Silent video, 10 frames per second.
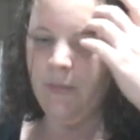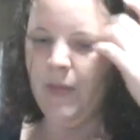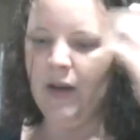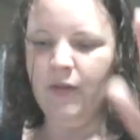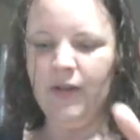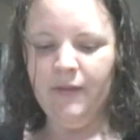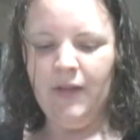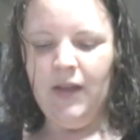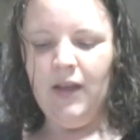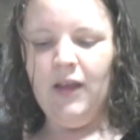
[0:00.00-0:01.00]
anyway.
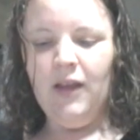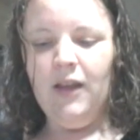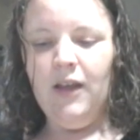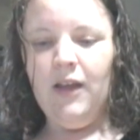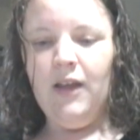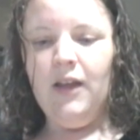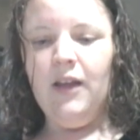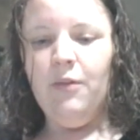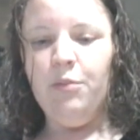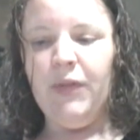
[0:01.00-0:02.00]

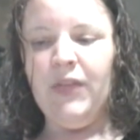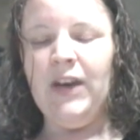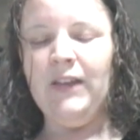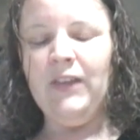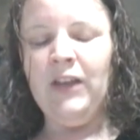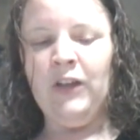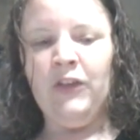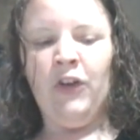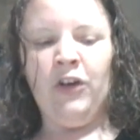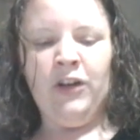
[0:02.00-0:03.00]
But the next thing I
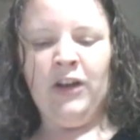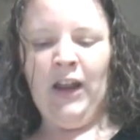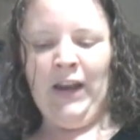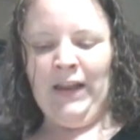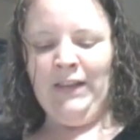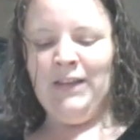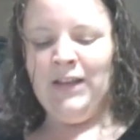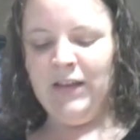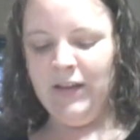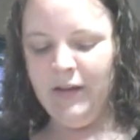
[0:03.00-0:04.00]
started, and I
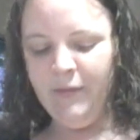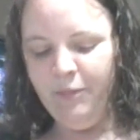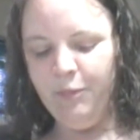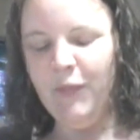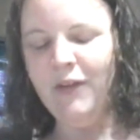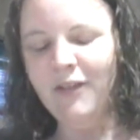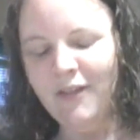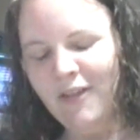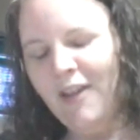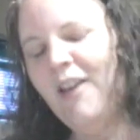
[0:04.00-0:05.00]
did, it
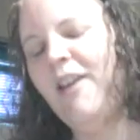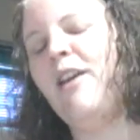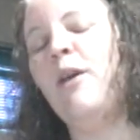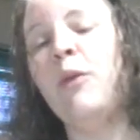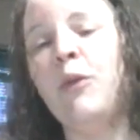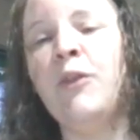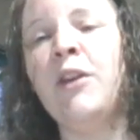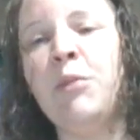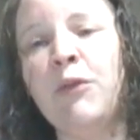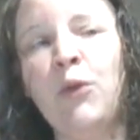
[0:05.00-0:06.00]
was so
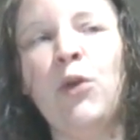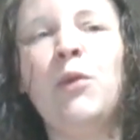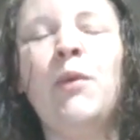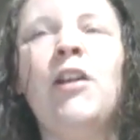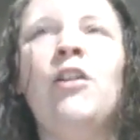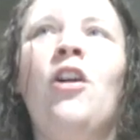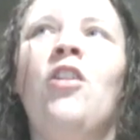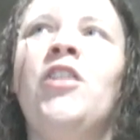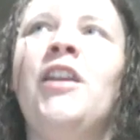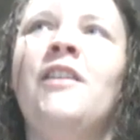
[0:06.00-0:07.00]
funny, before we went on
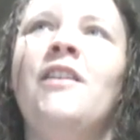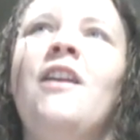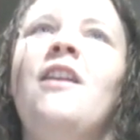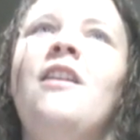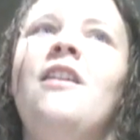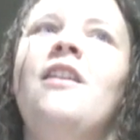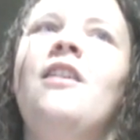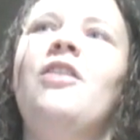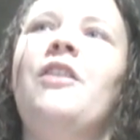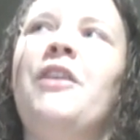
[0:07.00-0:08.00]
holidays,
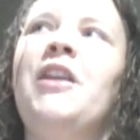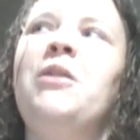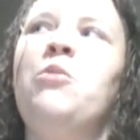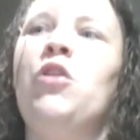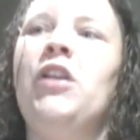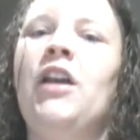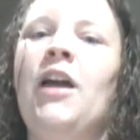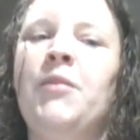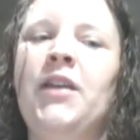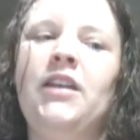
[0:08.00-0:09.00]
the Sunday morning,
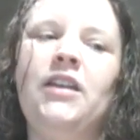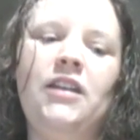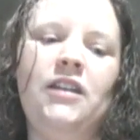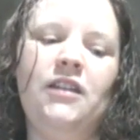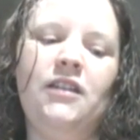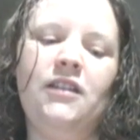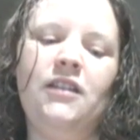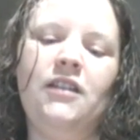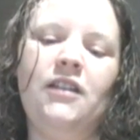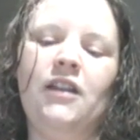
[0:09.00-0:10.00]
I'm like,
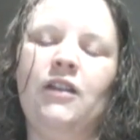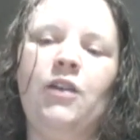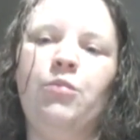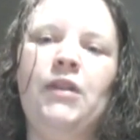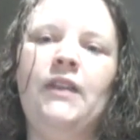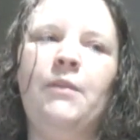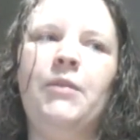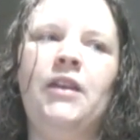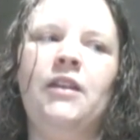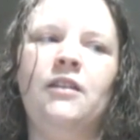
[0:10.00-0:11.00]
I gotta bring
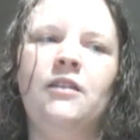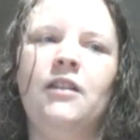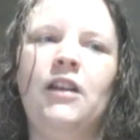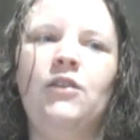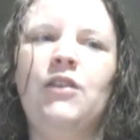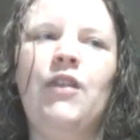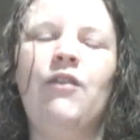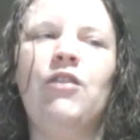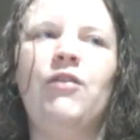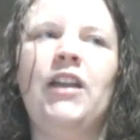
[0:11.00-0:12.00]
something. I don't even know
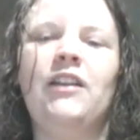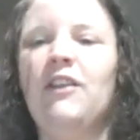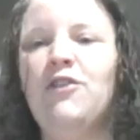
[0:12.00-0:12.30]
how to get ready because I